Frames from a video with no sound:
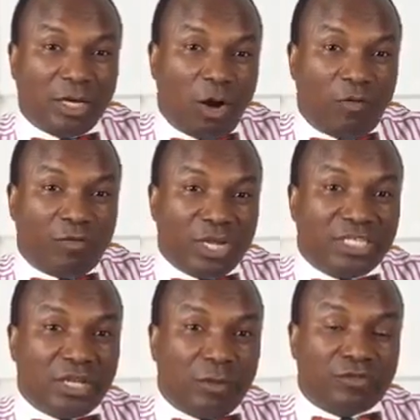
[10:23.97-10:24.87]
of
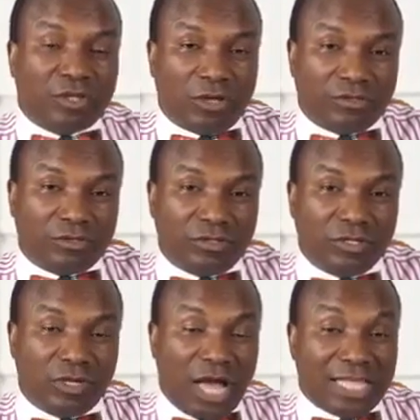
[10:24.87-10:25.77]
raising up sons
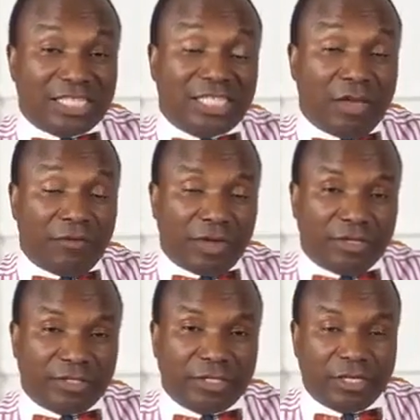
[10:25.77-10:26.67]
and saviors.